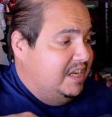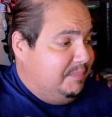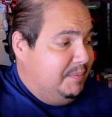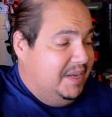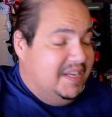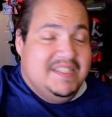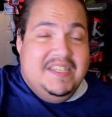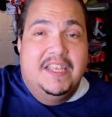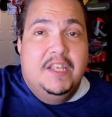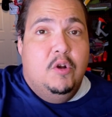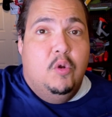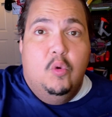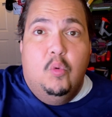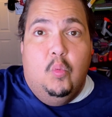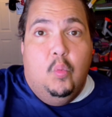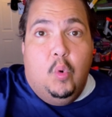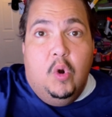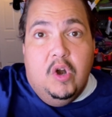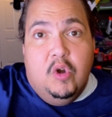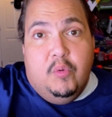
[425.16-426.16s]
because
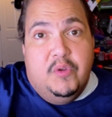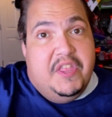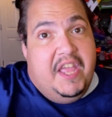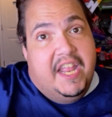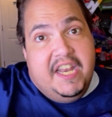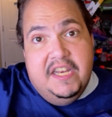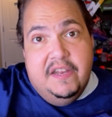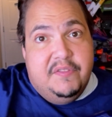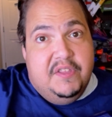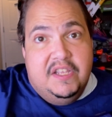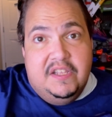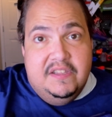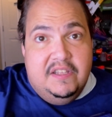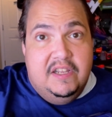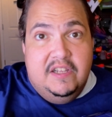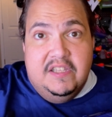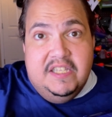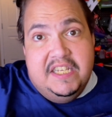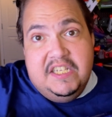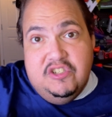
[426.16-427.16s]
it'll work with any of the
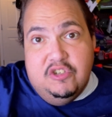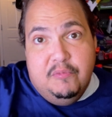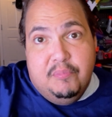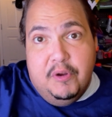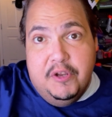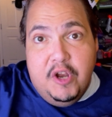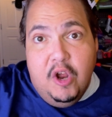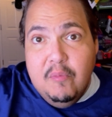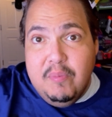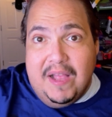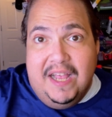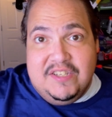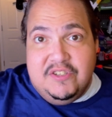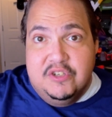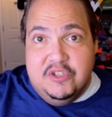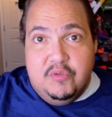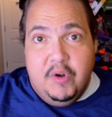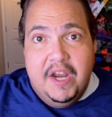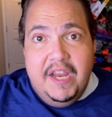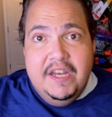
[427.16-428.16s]
Elite 2.0
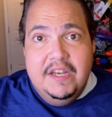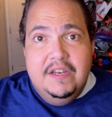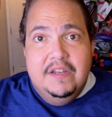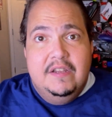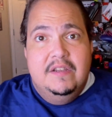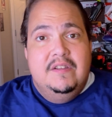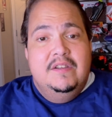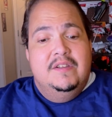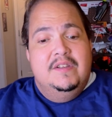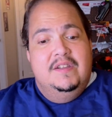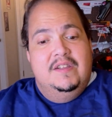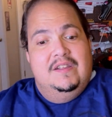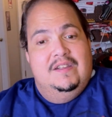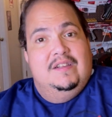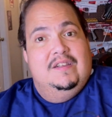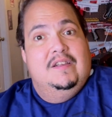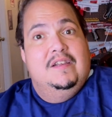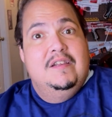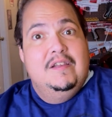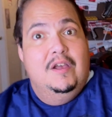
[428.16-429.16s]
blasters, right?
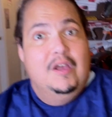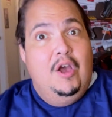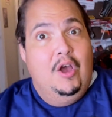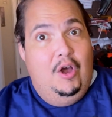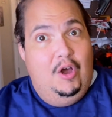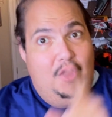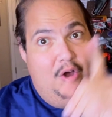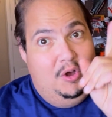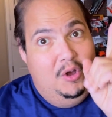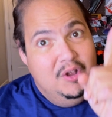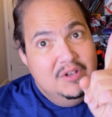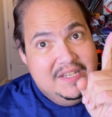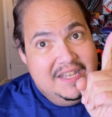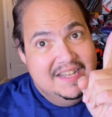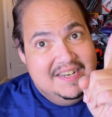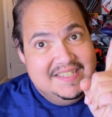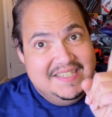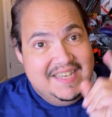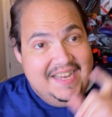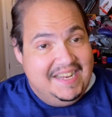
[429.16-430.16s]
Hold
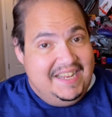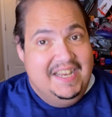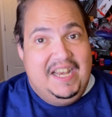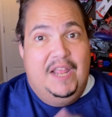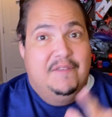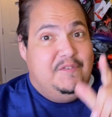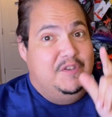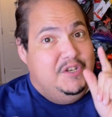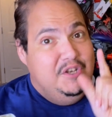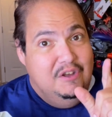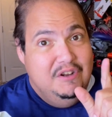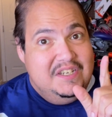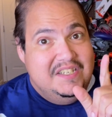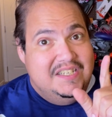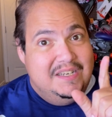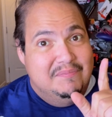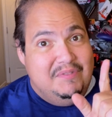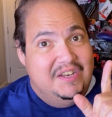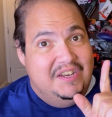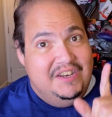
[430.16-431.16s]
on a second. If you notice
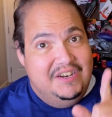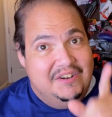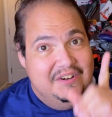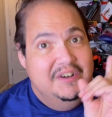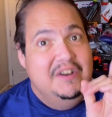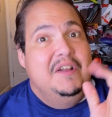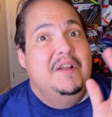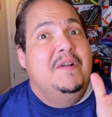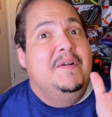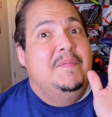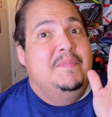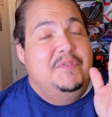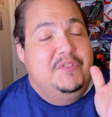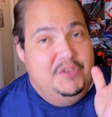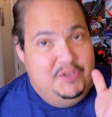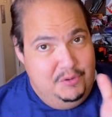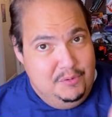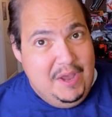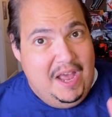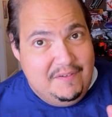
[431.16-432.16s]
something here,
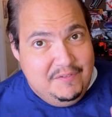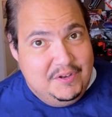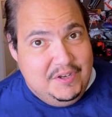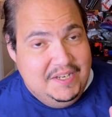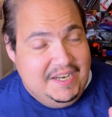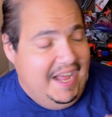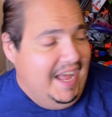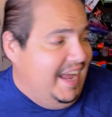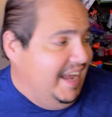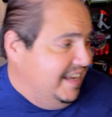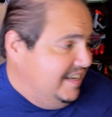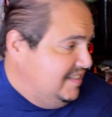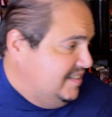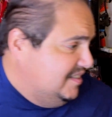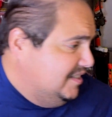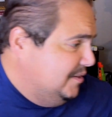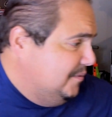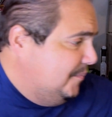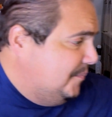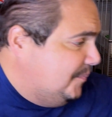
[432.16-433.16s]
you have good
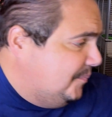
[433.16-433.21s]
eyes.